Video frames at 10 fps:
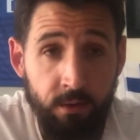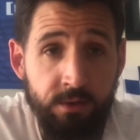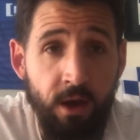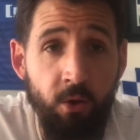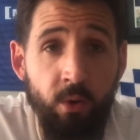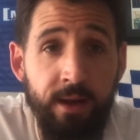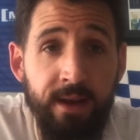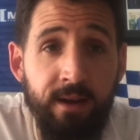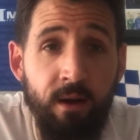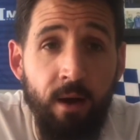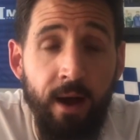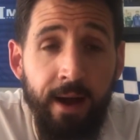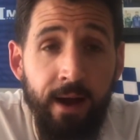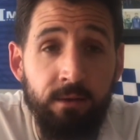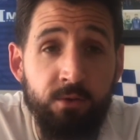So in
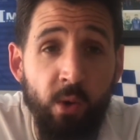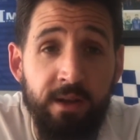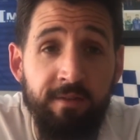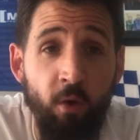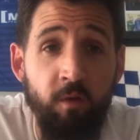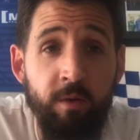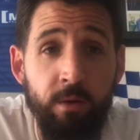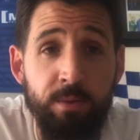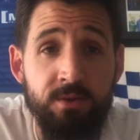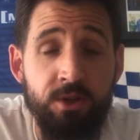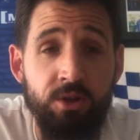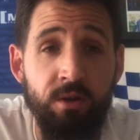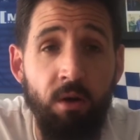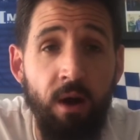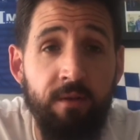24th
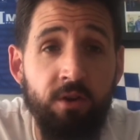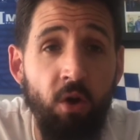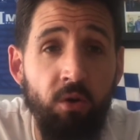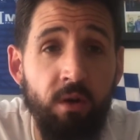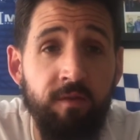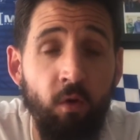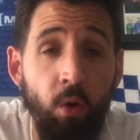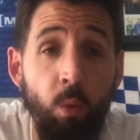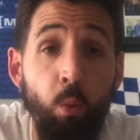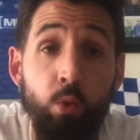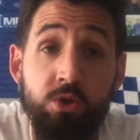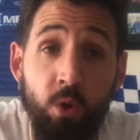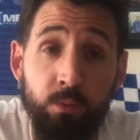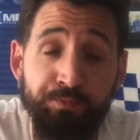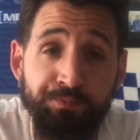position, I have gone for
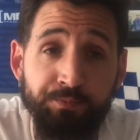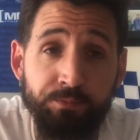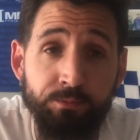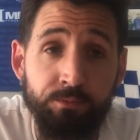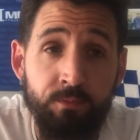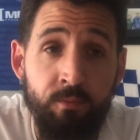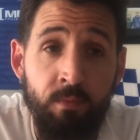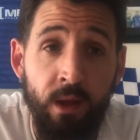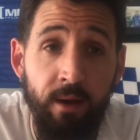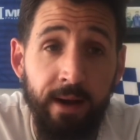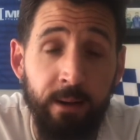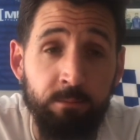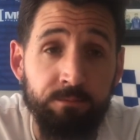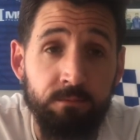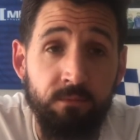Walsall.
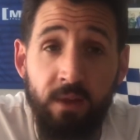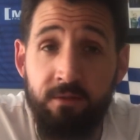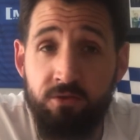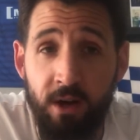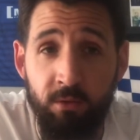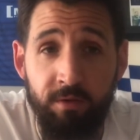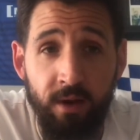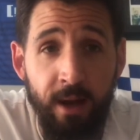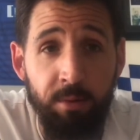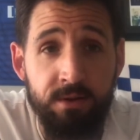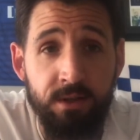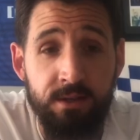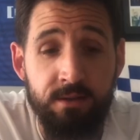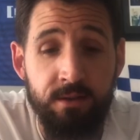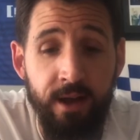They've struggled for a couple of
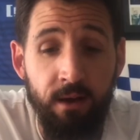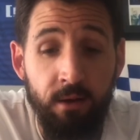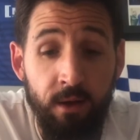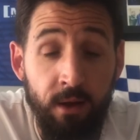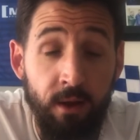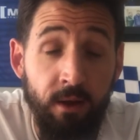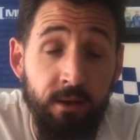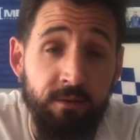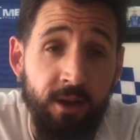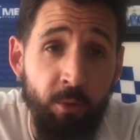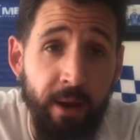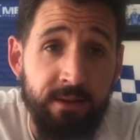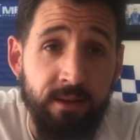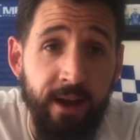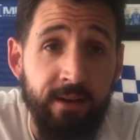seasons now. If you go
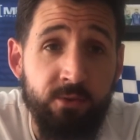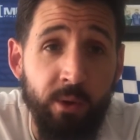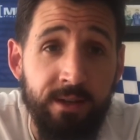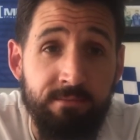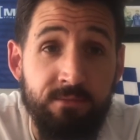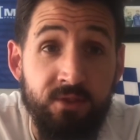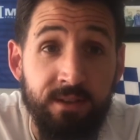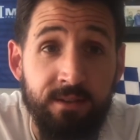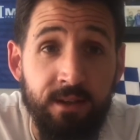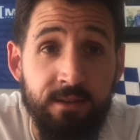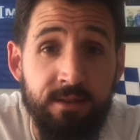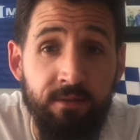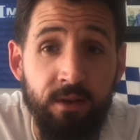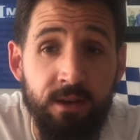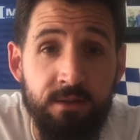back to that
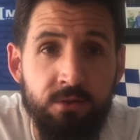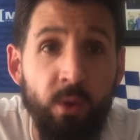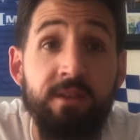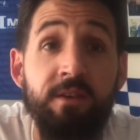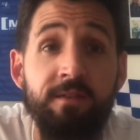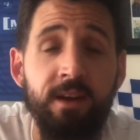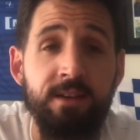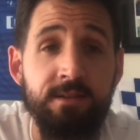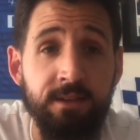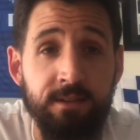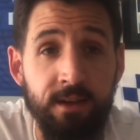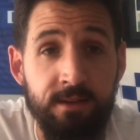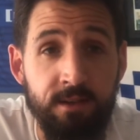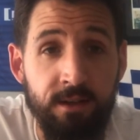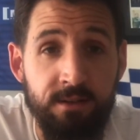
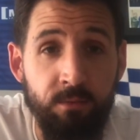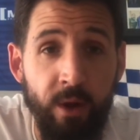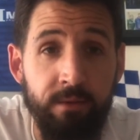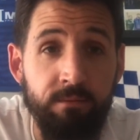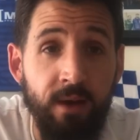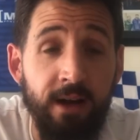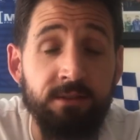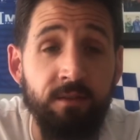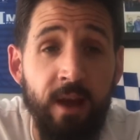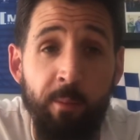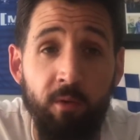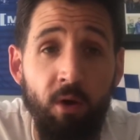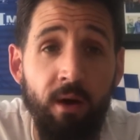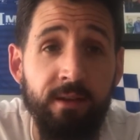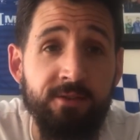2015-16 season when us and them were
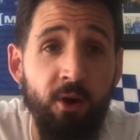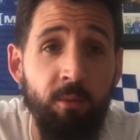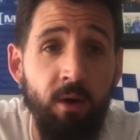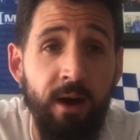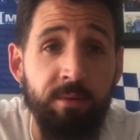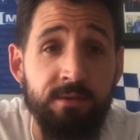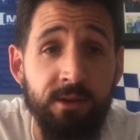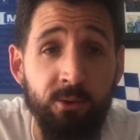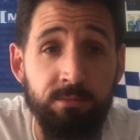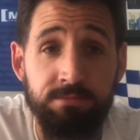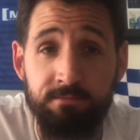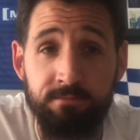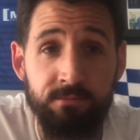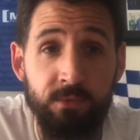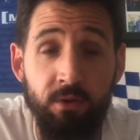right at the top, right up until,
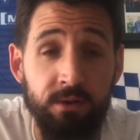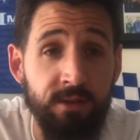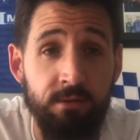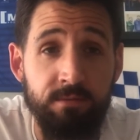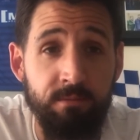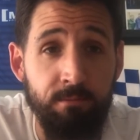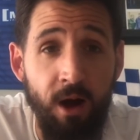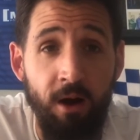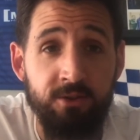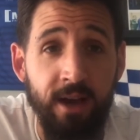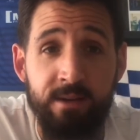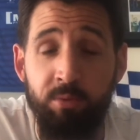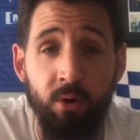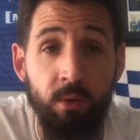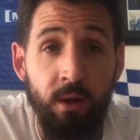Christ knows, March,
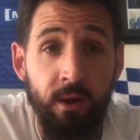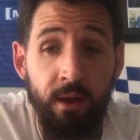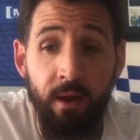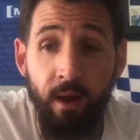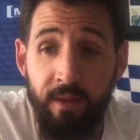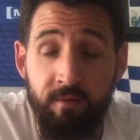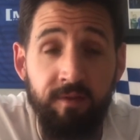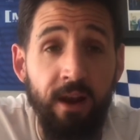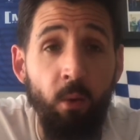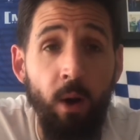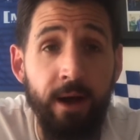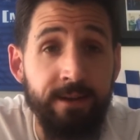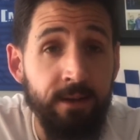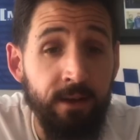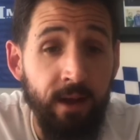April, and then fell
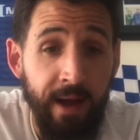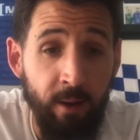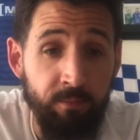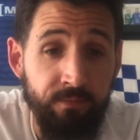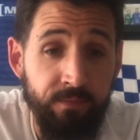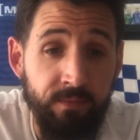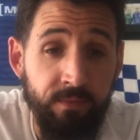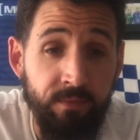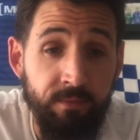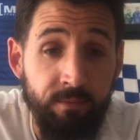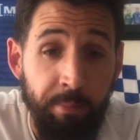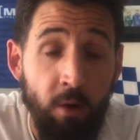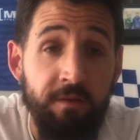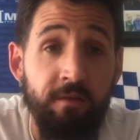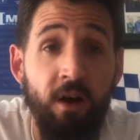away.
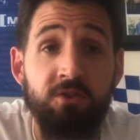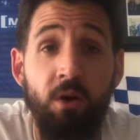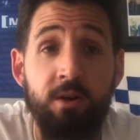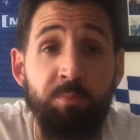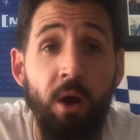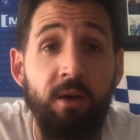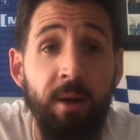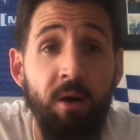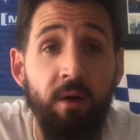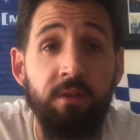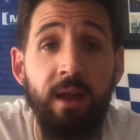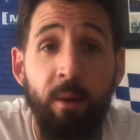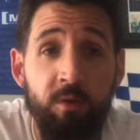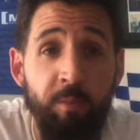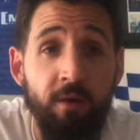Both of our sides broke up after
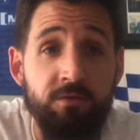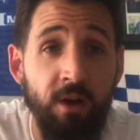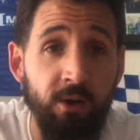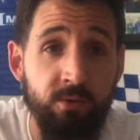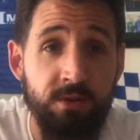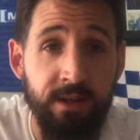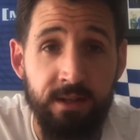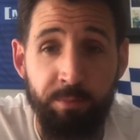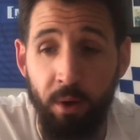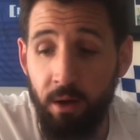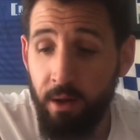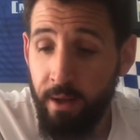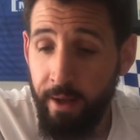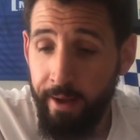that, and we've both struggled since. But